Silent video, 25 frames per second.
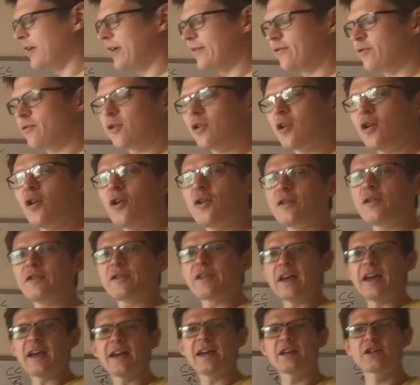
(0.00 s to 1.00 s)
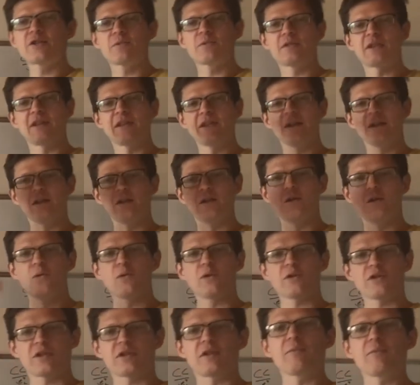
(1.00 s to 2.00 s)
you recall that the Higgs was in the
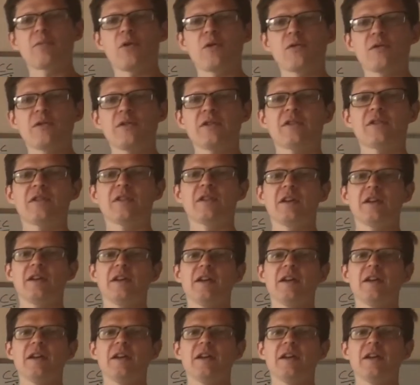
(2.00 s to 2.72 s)
lowest component